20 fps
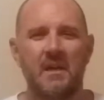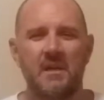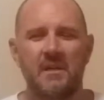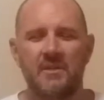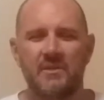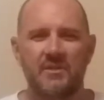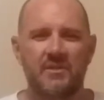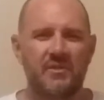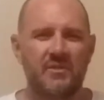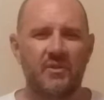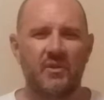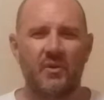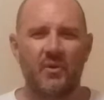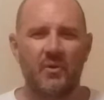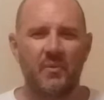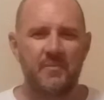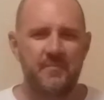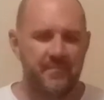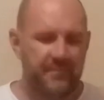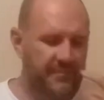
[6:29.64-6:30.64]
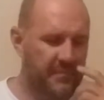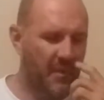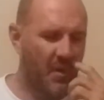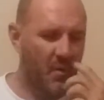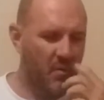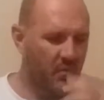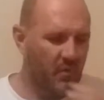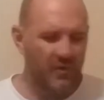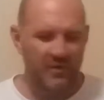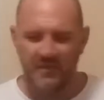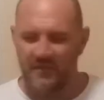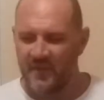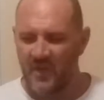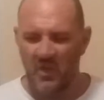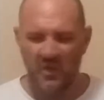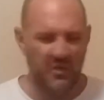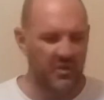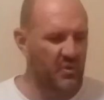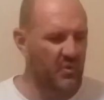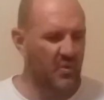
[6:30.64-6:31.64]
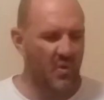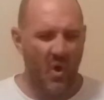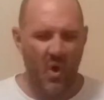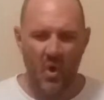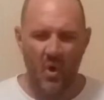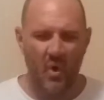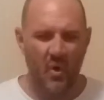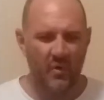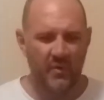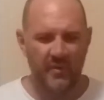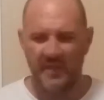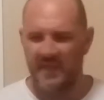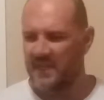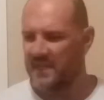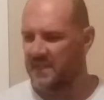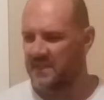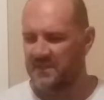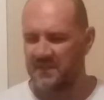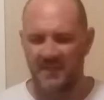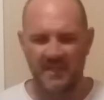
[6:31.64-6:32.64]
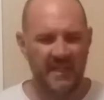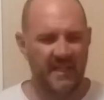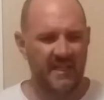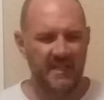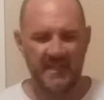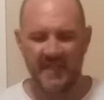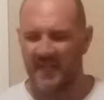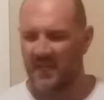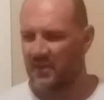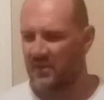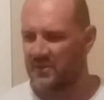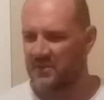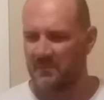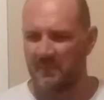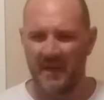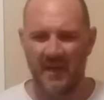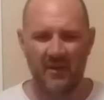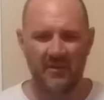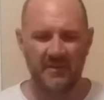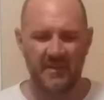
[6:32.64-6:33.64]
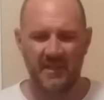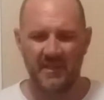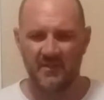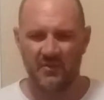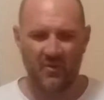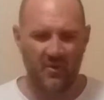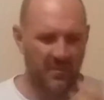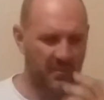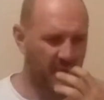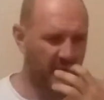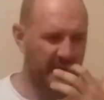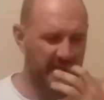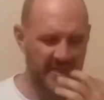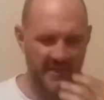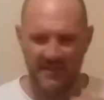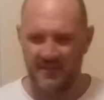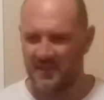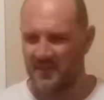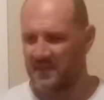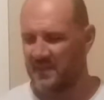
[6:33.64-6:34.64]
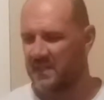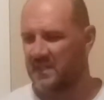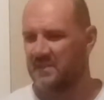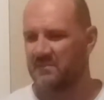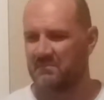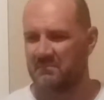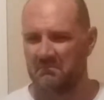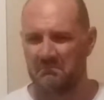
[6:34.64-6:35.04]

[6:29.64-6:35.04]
So Roosevelt knew all these details about these corporations and these